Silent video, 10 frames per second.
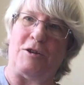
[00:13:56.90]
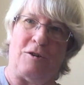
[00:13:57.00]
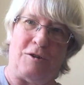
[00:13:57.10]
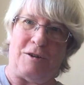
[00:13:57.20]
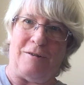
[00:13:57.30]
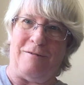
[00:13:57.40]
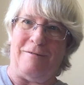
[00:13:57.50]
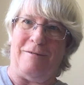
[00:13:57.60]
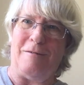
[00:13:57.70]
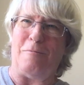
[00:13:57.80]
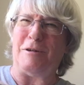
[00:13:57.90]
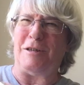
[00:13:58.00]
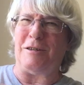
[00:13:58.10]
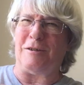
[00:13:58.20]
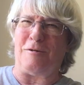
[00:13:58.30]
pictures.
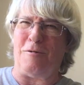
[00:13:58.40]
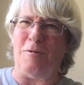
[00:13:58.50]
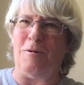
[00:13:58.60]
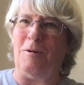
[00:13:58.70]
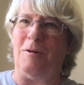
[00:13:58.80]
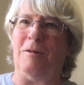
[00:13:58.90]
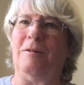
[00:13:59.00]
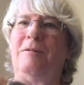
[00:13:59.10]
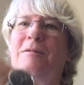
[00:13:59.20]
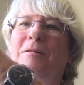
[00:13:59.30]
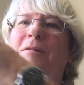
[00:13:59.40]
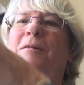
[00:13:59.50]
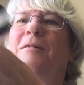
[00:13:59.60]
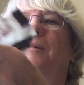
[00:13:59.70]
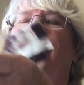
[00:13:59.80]
Just gold.
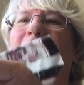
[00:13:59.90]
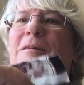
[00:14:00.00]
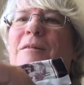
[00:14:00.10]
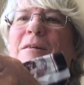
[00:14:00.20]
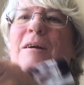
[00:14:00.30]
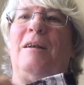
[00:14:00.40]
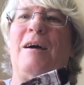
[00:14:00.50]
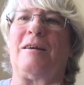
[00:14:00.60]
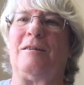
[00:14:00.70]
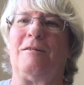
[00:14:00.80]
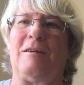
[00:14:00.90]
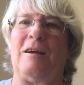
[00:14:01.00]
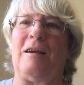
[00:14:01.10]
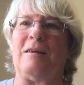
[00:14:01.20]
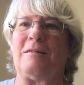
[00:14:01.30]
I like
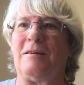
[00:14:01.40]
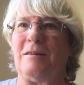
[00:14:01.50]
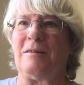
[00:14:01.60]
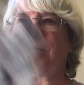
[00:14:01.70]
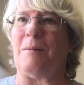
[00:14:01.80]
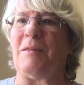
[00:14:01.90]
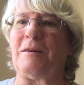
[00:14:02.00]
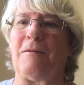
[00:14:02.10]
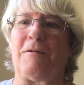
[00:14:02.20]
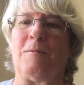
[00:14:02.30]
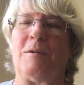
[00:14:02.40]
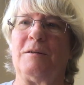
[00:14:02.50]
looking at some of the different